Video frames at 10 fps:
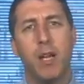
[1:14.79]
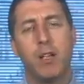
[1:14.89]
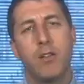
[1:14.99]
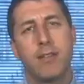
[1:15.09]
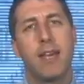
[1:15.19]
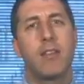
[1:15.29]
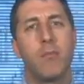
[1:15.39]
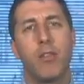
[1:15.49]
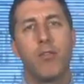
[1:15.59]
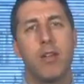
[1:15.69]
you take them
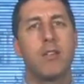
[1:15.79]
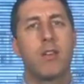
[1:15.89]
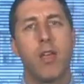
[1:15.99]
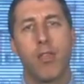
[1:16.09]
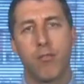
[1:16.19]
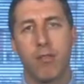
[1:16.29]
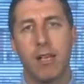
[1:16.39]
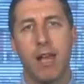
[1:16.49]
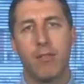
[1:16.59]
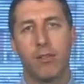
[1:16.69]
through these 3
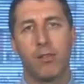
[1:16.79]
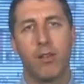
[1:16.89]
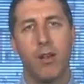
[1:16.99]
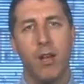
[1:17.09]
levels.